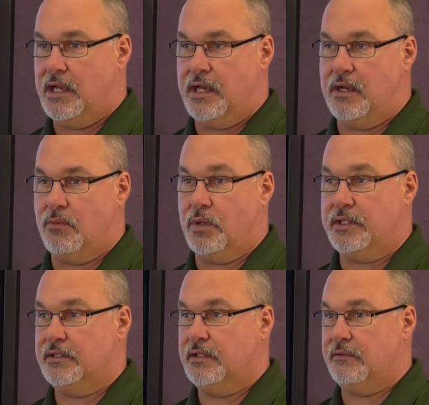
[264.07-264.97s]
uh,
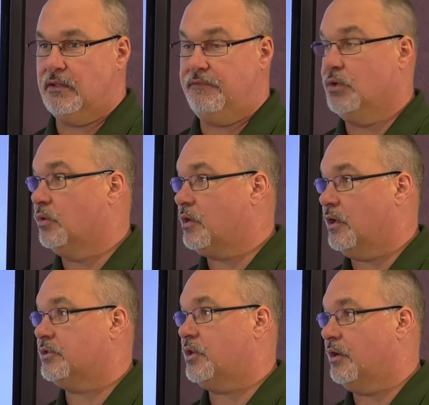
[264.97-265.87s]
what the fuel cost
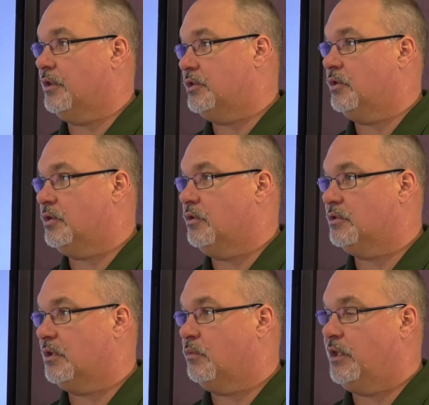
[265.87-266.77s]
costs are that you're
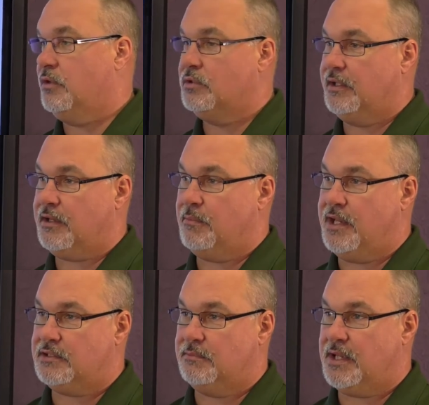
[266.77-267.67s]
using. We usually can
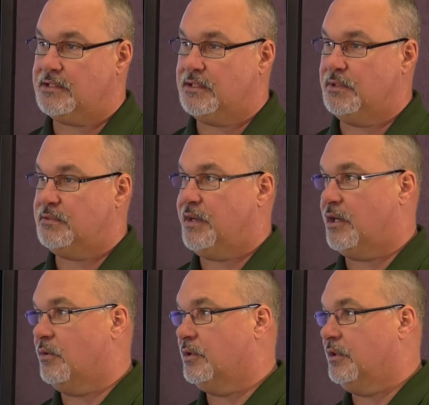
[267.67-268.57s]
make some guesstimates by
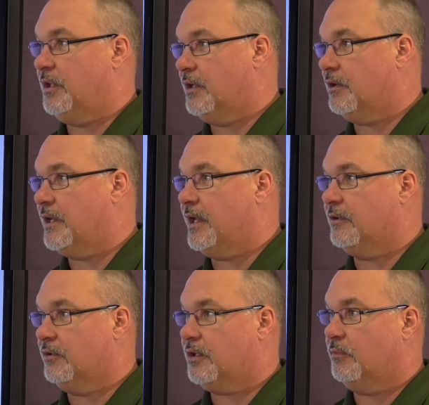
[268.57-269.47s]
going to the internet
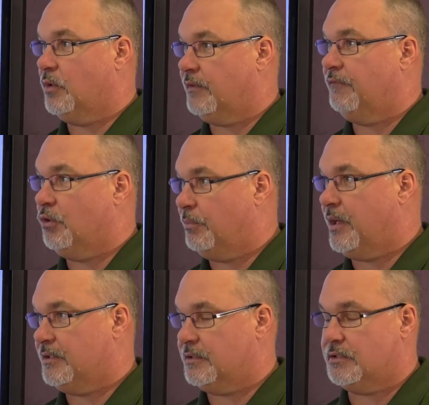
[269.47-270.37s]
and looking at what fuel
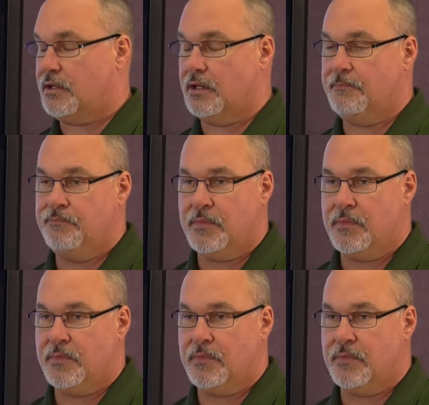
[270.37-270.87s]
prices are.